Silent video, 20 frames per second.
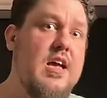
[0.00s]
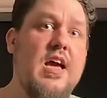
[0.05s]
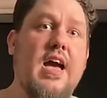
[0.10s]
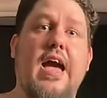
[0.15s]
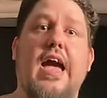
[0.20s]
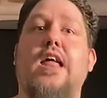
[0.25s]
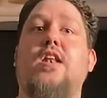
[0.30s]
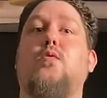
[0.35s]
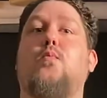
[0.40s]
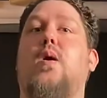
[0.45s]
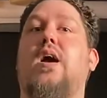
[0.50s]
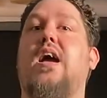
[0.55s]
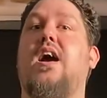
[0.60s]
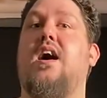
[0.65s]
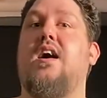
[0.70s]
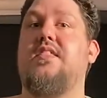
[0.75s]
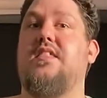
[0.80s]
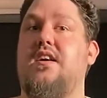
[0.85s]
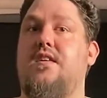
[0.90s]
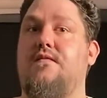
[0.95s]
and where
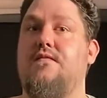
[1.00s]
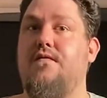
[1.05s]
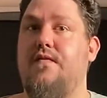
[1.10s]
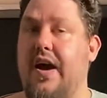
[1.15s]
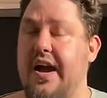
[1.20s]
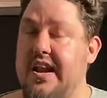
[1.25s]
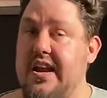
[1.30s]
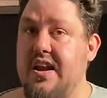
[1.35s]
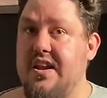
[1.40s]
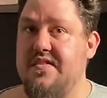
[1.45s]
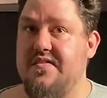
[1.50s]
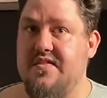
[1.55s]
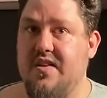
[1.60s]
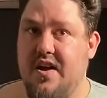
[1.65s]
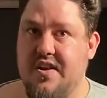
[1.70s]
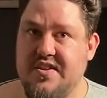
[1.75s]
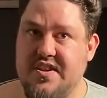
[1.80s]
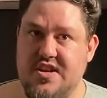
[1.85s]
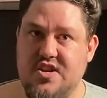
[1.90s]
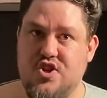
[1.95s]
are they finally
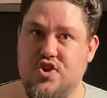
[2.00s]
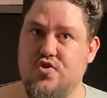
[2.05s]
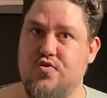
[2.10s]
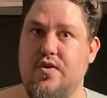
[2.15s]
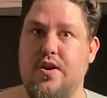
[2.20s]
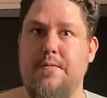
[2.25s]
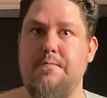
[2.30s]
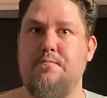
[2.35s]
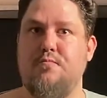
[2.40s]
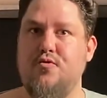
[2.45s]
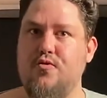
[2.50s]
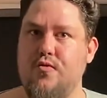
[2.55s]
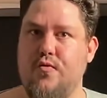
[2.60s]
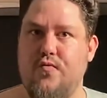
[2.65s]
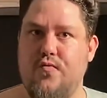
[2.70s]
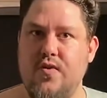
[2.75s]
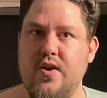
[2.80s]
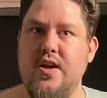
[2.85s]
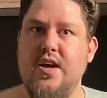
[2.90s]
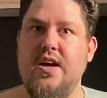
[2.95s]
starting to
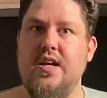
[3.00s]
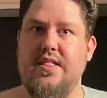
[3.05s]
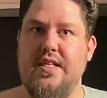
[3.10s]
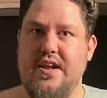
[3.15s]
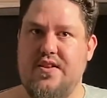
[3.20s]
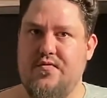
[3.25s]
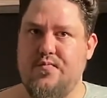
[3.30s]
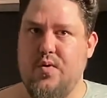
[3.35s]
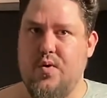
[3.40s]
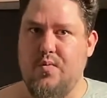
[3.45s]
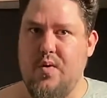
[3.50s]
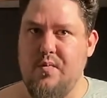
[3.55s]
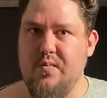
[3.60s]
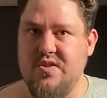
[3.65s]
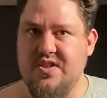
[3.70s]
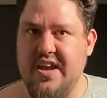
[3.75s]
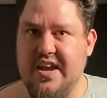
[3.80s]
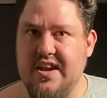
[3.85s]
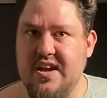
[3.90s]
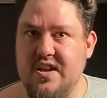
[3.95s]
improve? That's what we will
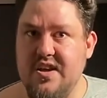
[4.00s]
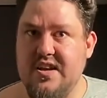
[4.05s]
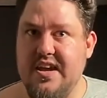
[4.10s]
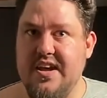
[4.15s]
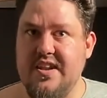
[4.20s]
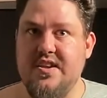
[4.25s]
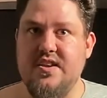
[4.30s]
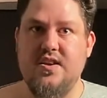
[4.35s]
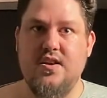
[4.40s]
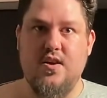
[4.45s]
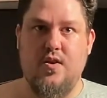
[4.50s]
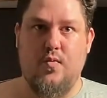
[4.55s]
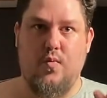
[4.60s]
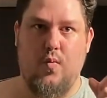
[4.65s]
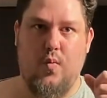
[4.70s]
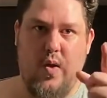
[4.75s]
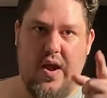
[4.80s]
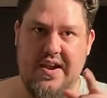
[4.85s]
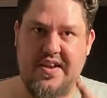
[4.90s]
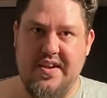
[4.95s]
take a look at right